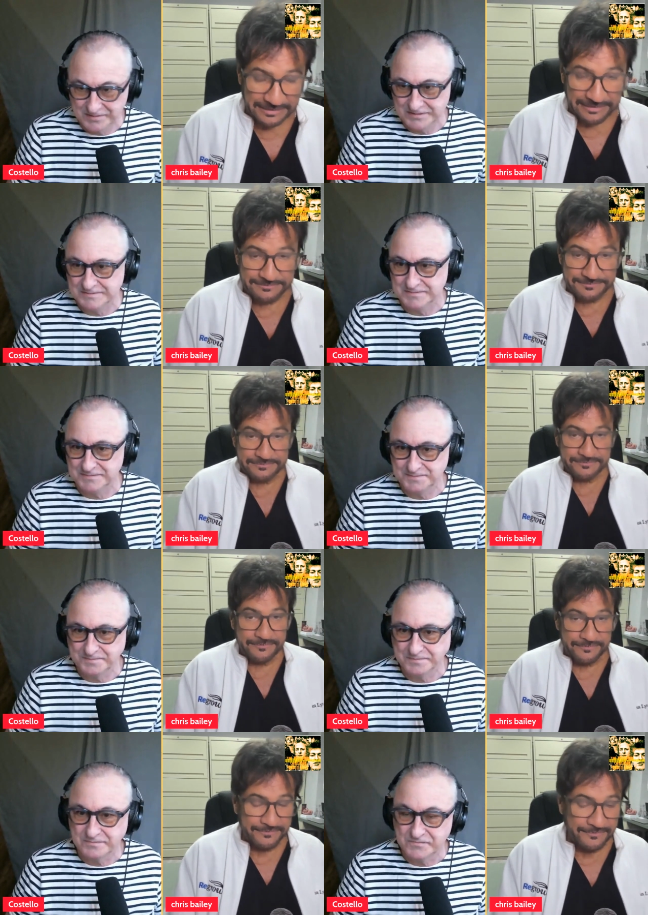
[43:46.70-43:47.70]
Speaker 1: Yep.
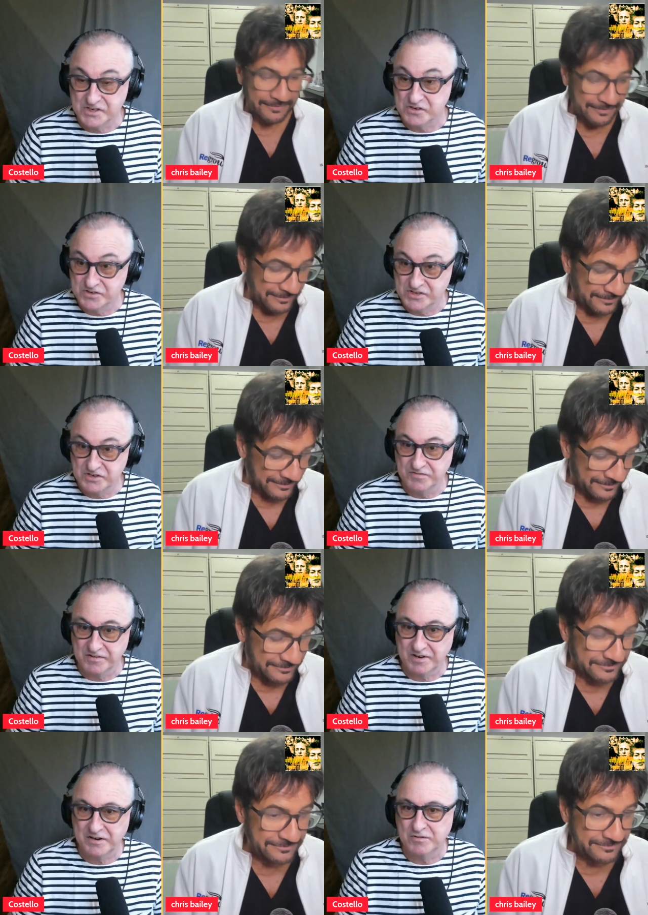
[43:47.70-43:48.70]
Did you did you
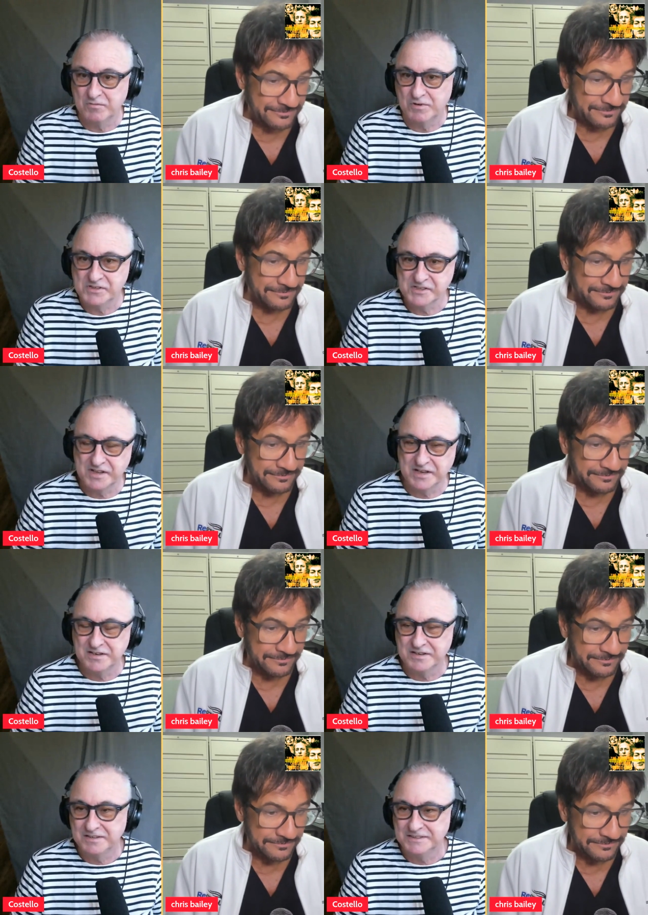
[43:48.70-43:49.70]
figure out who it was in the end?
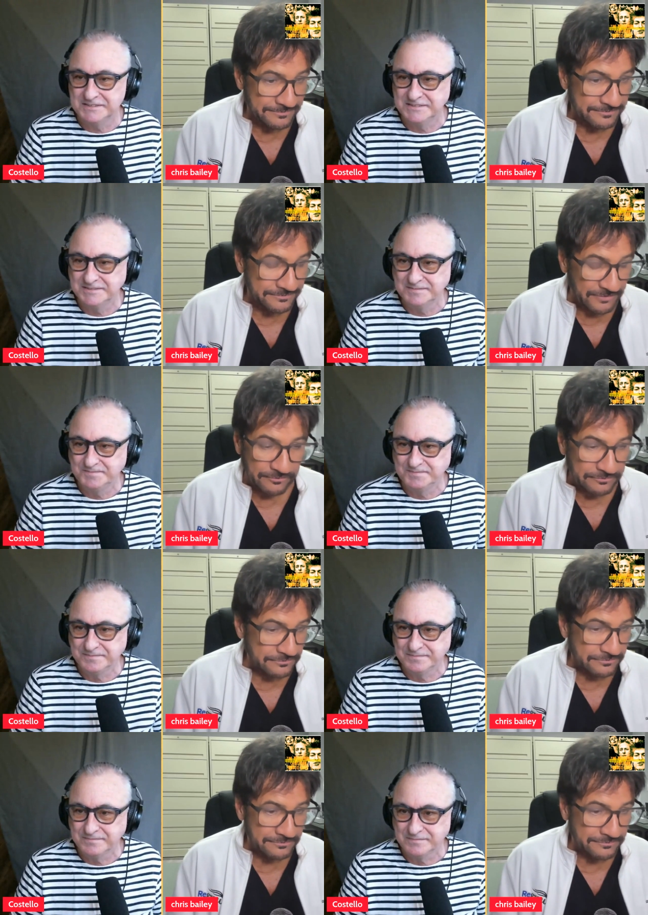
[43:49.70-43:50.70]
No.
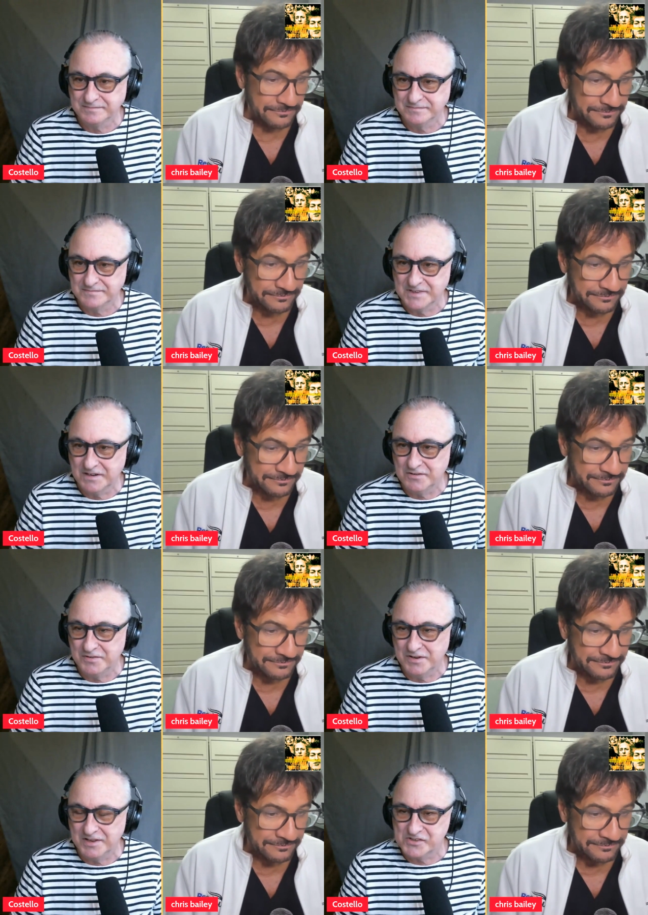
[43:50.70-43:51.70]
Oh
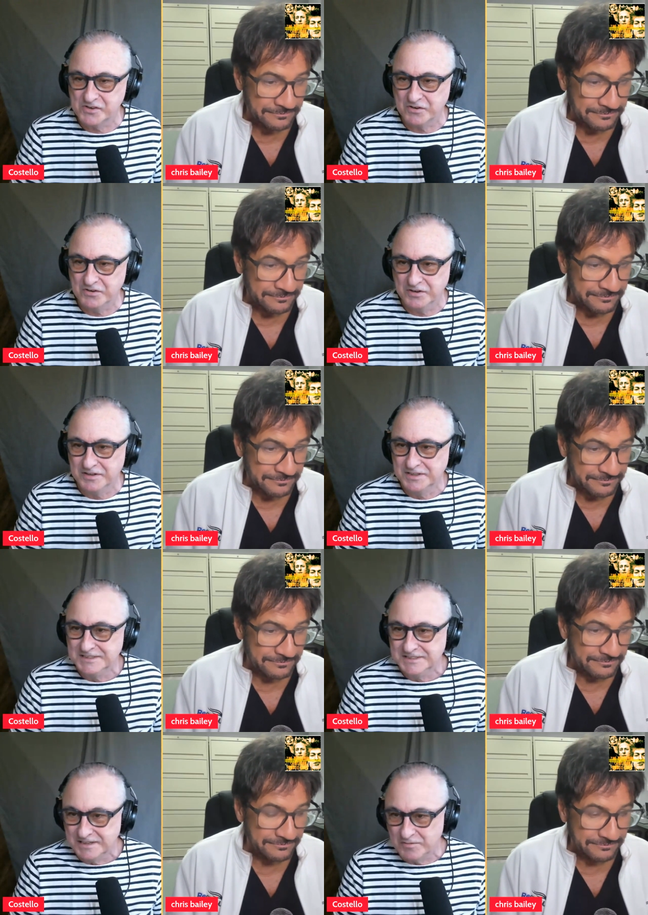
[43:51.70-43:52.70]
no, that's not good.
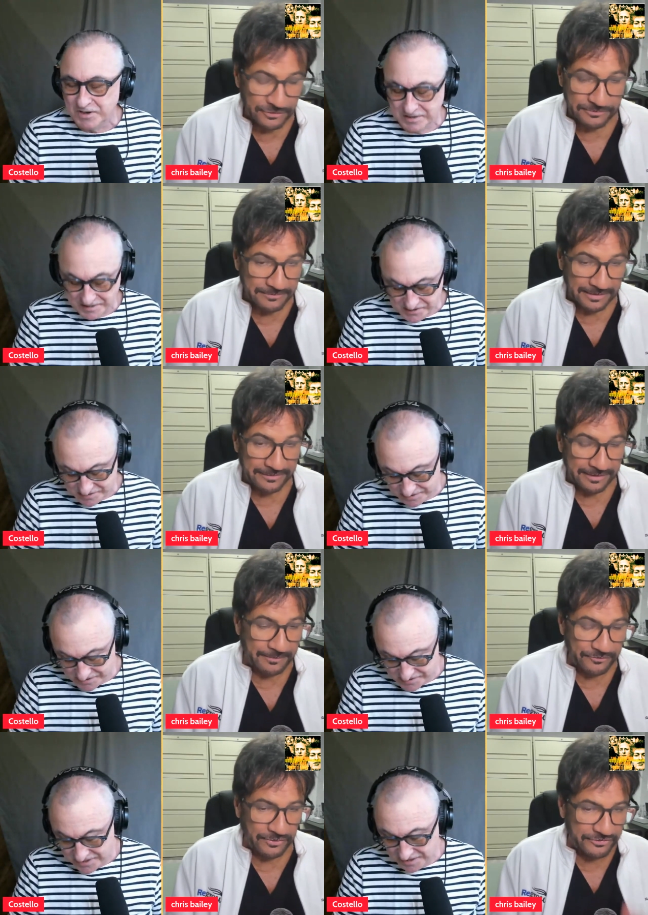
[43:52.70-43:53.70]
Speaker 2: Oh well, no, he's,
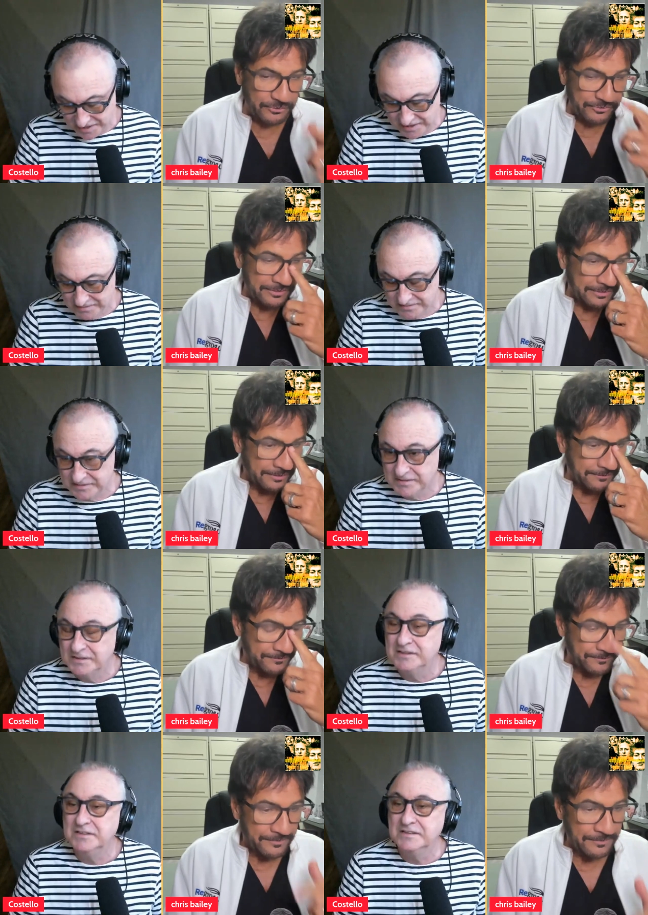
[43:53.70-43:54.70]
he's in LA.
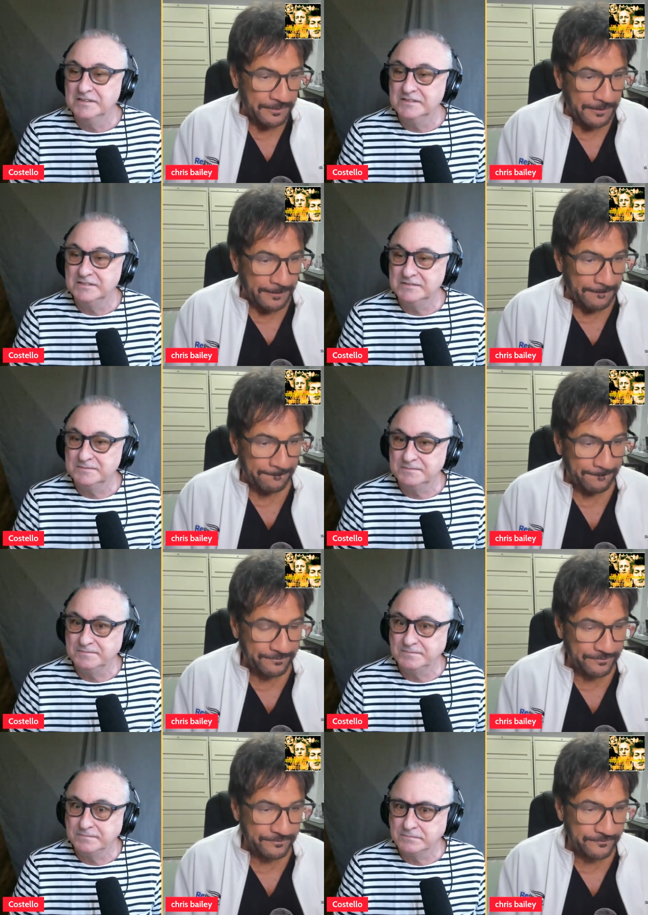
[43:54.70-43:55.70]
Who
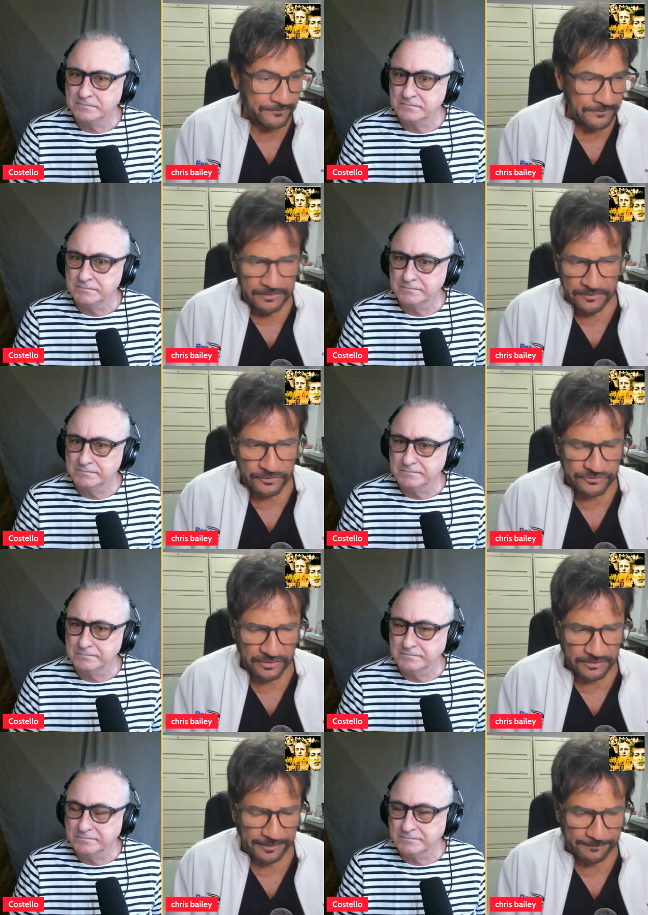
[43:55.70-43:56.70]
are you
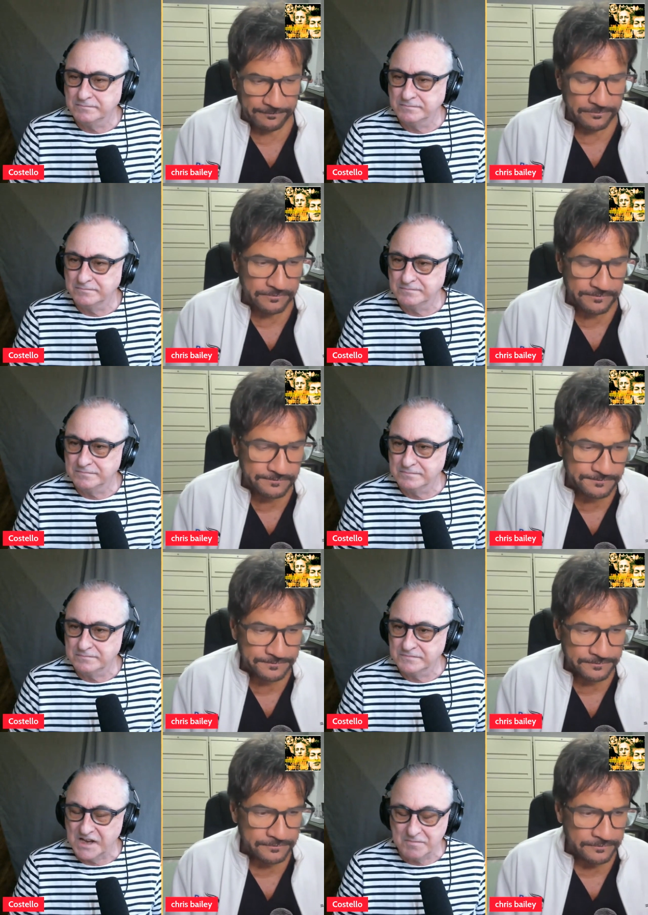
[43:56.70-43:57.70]
talking about?
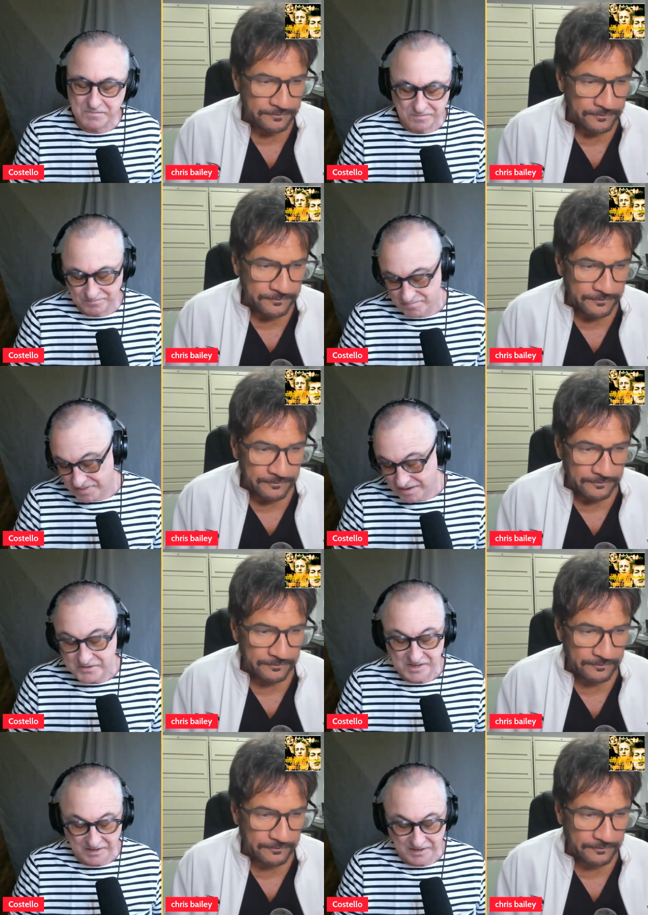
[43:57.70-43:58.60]
Speaker 1: I'm. I'll, t-